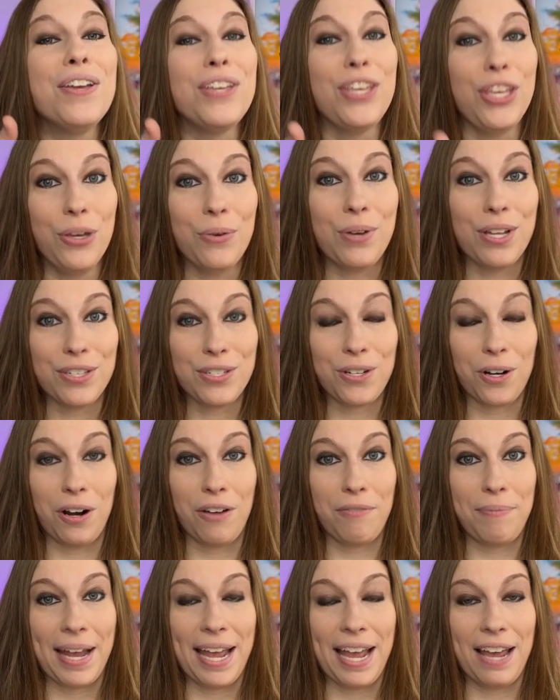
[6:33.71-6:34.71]
you can start
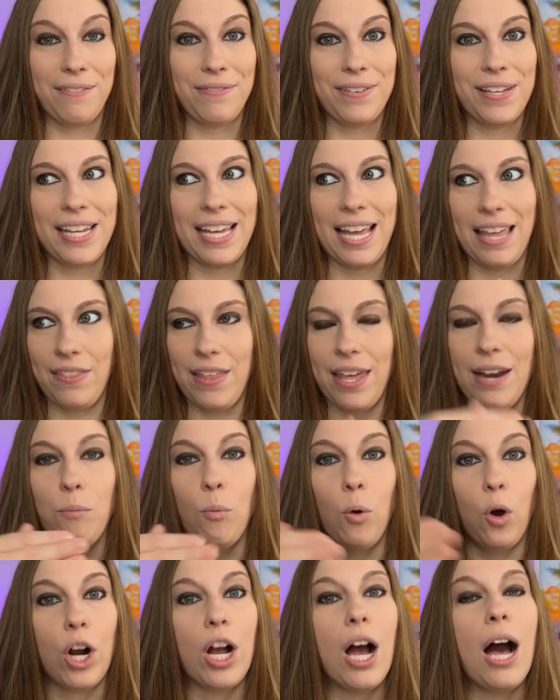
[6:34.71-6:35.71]
off by hand feeding and then
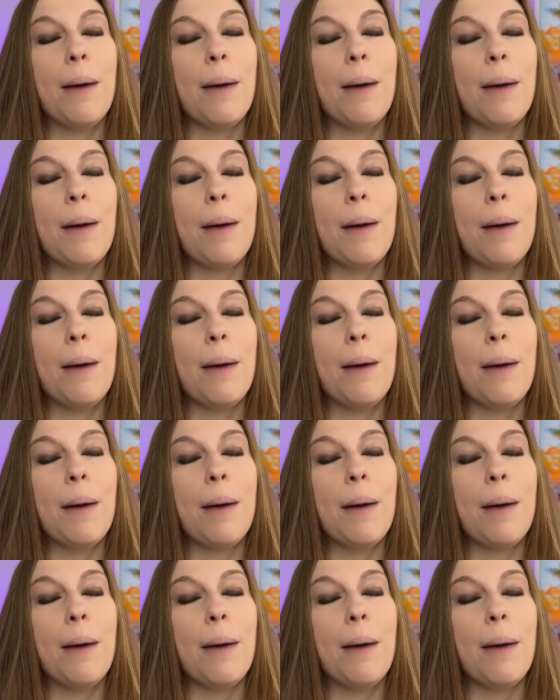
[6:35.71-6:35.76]
work